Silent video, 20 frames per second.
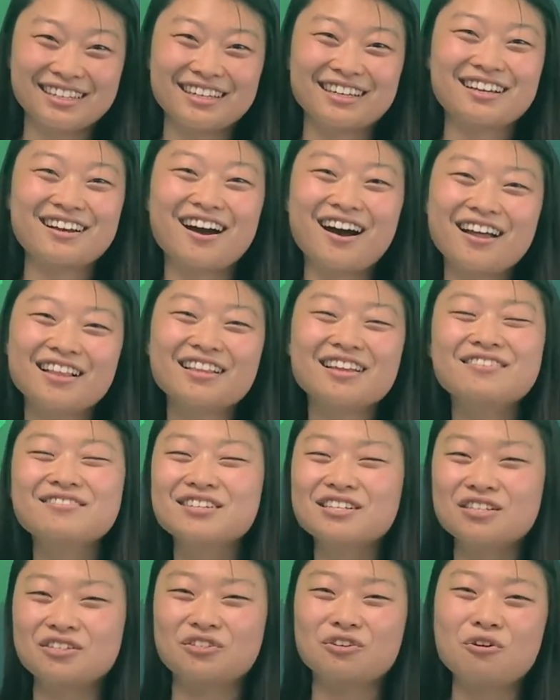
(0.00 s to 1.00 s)
God loves
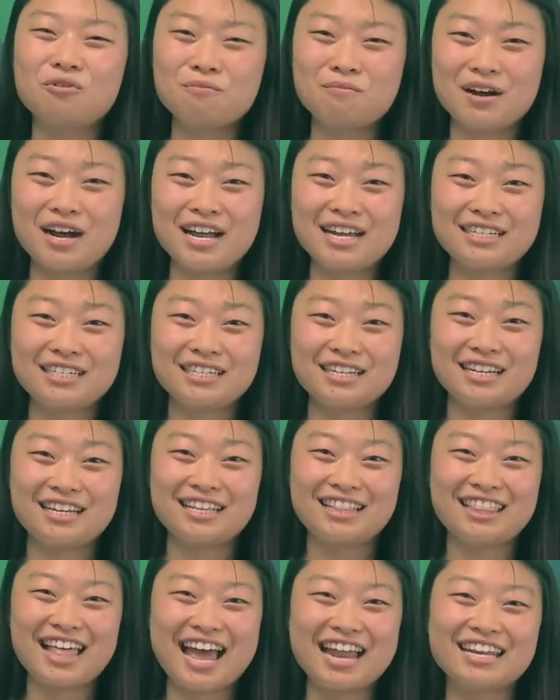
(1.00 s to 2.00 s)
us so much
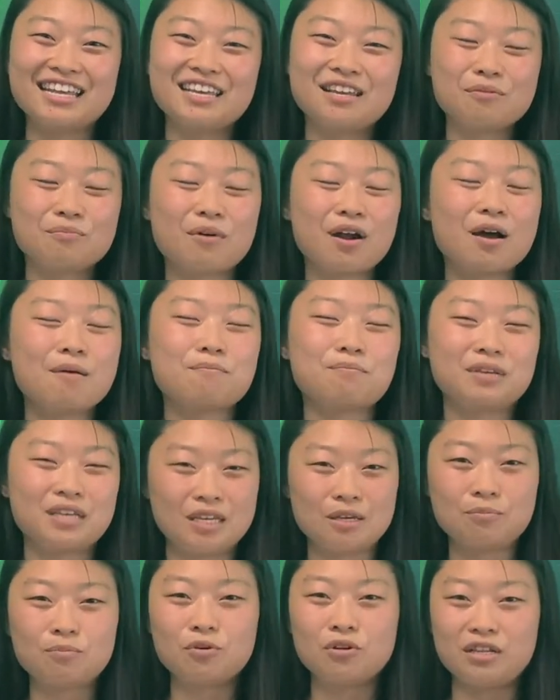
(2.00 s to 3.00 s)
that He brought
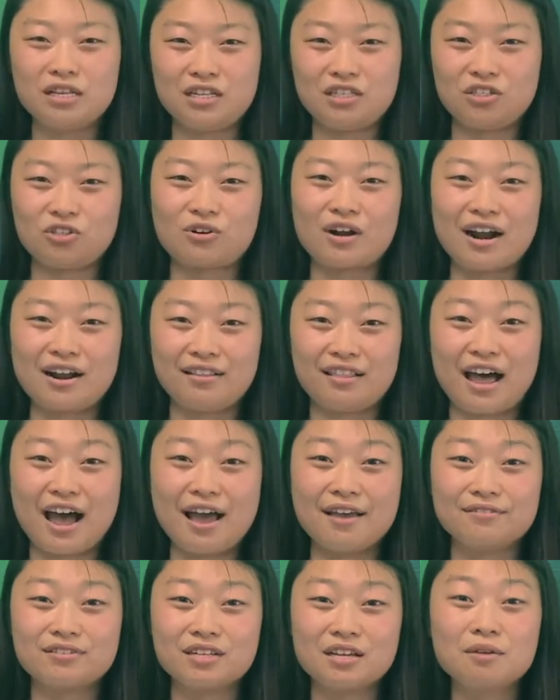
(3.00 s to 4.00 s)
people into our
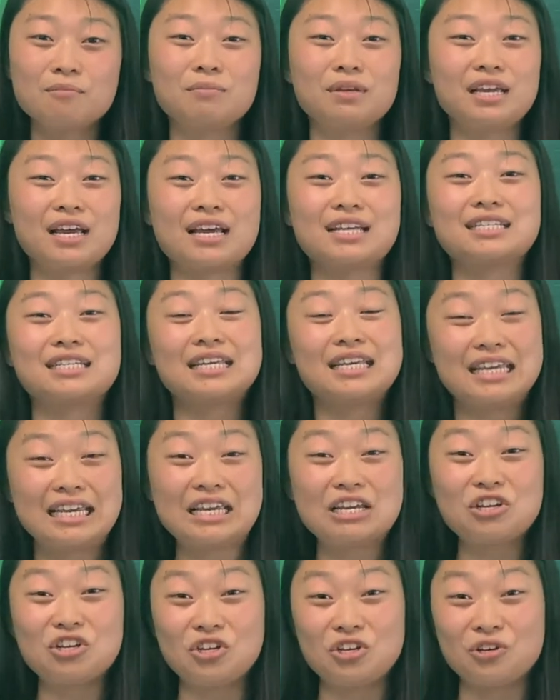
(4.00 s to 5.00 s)
lives because
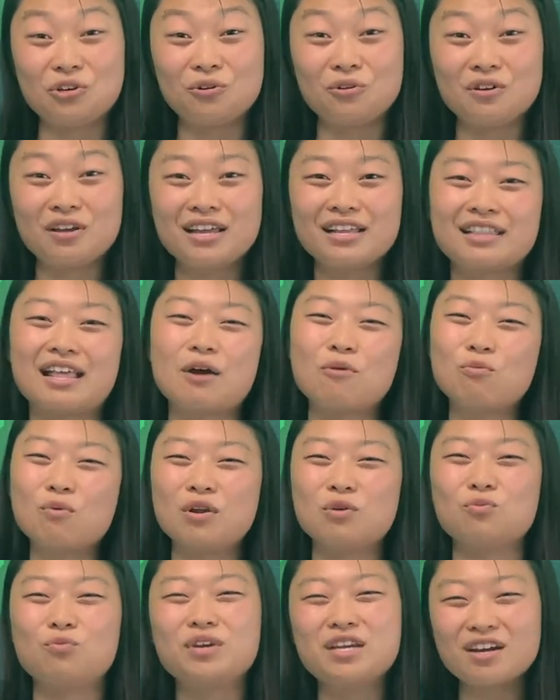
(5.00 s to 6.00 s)
He knew that
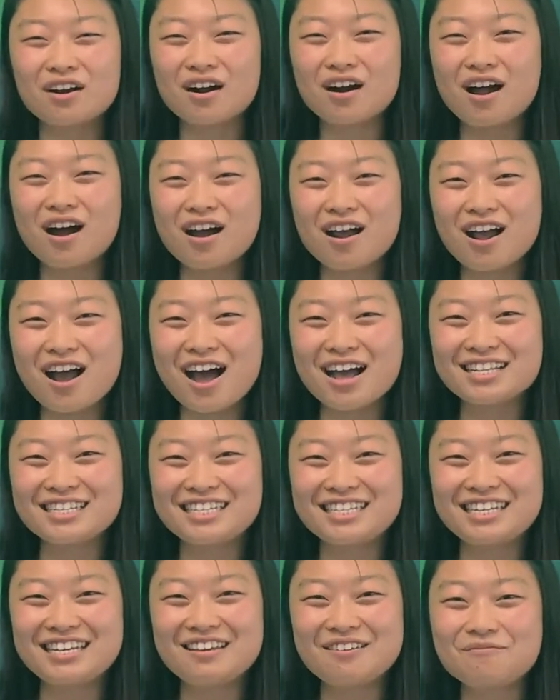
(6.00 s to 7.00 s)
when we are on
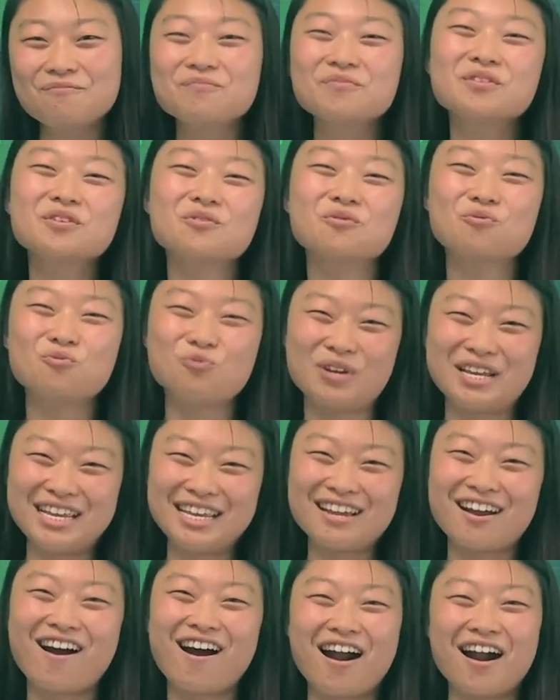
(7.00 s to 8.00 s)
God's team,
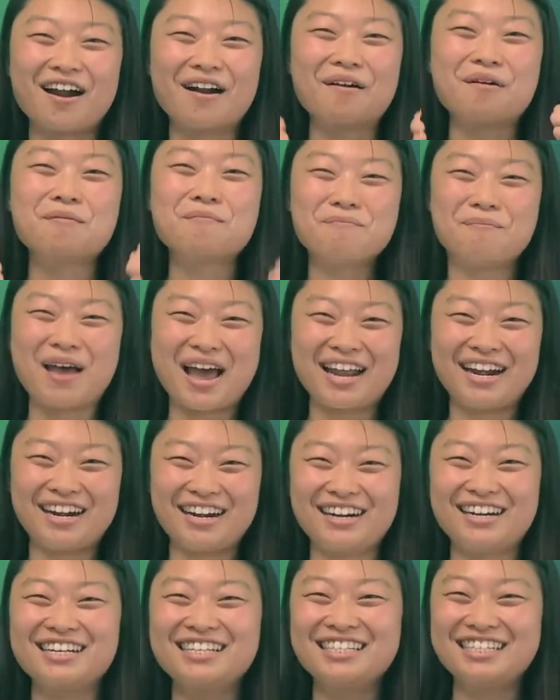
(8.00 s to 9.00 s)
we are
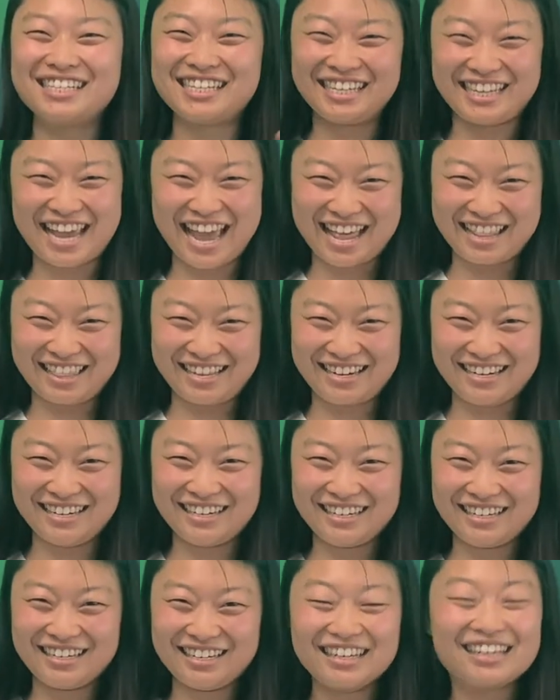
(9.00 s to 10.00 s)
better together,
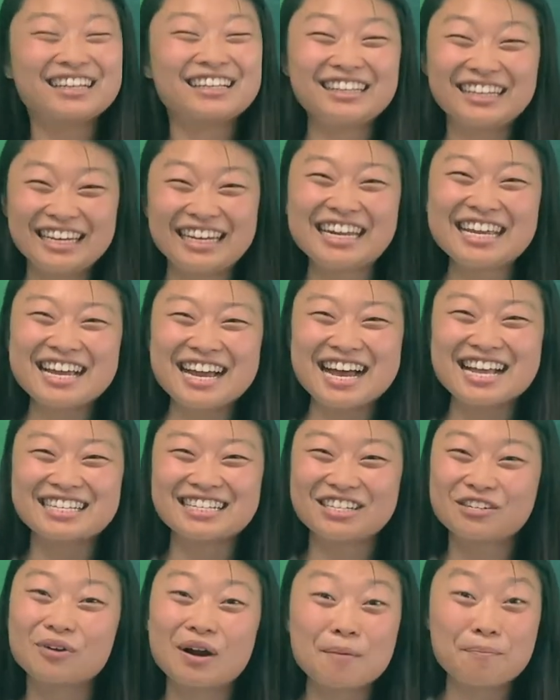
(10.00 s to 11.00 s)
leading us
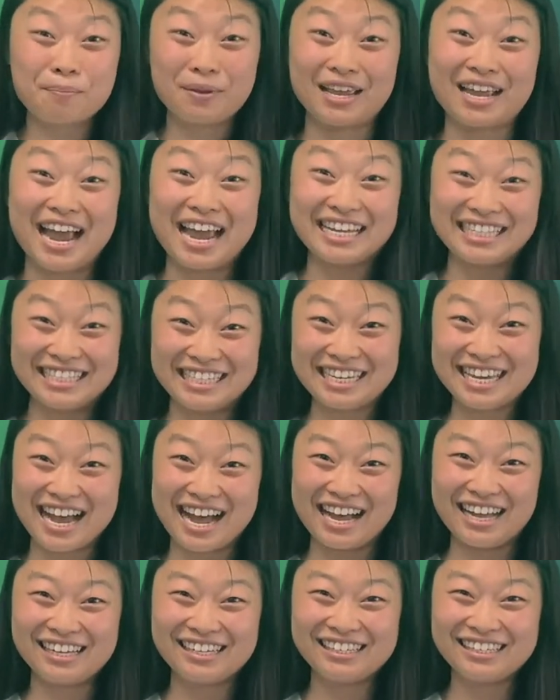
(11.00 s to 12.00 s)
to our big idea.